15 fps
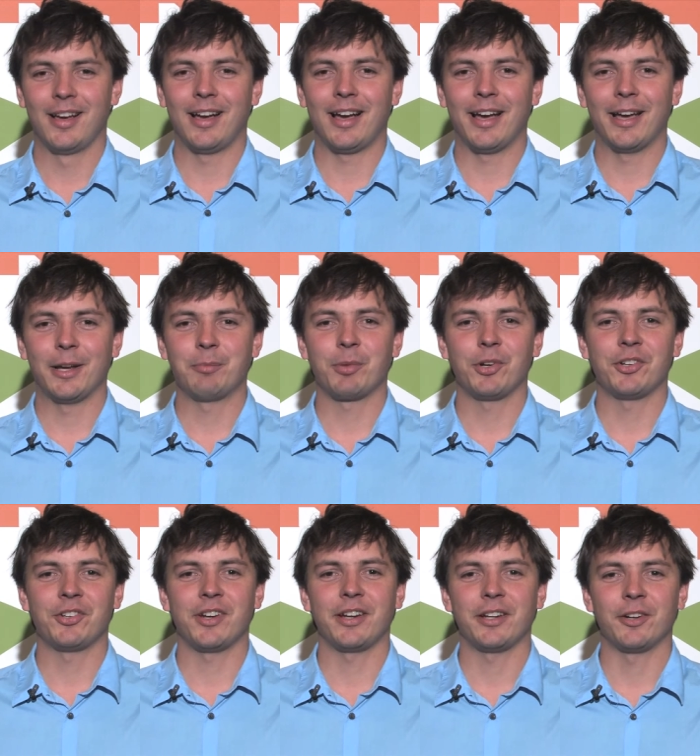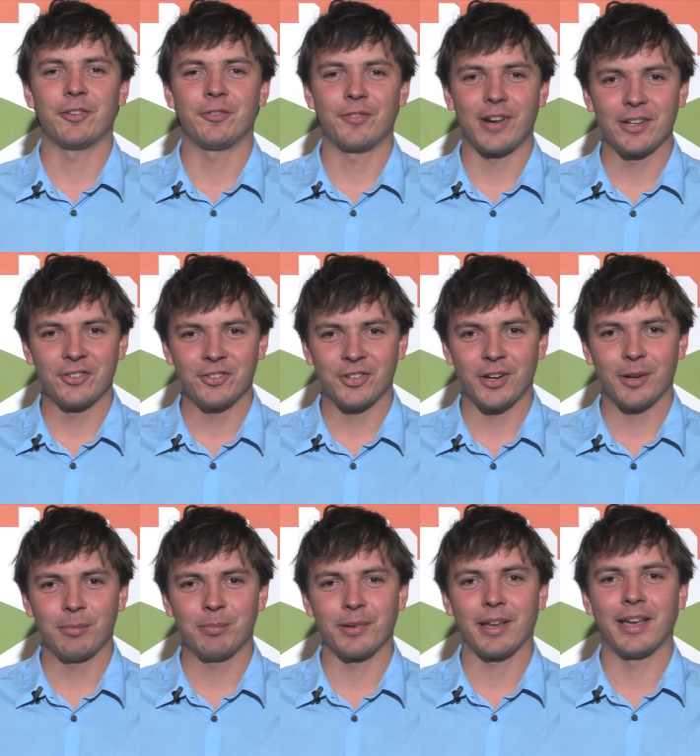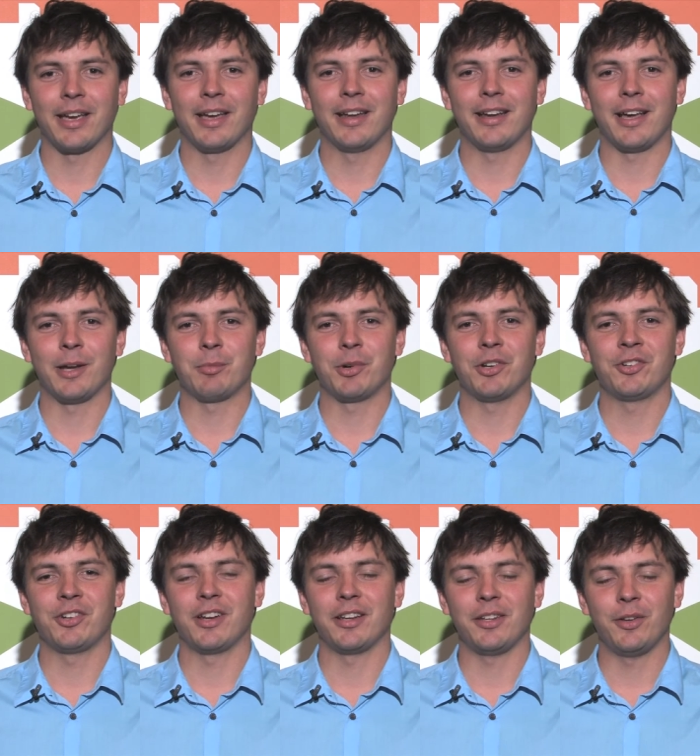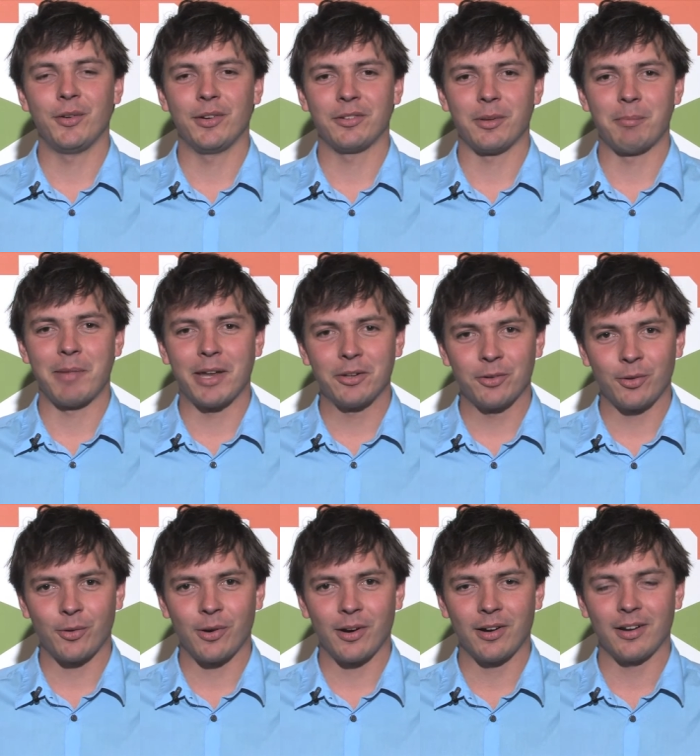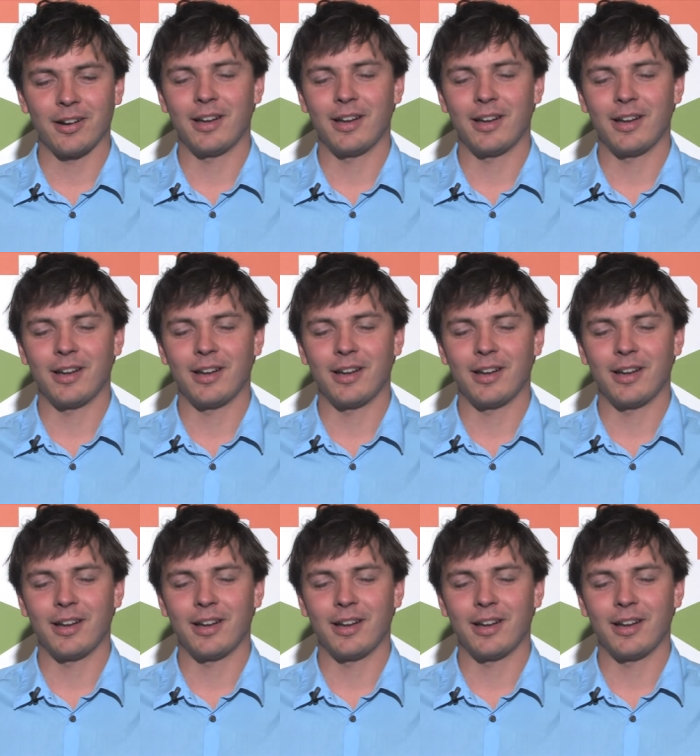I appreciate your friendship and I appreciate you as a mentor.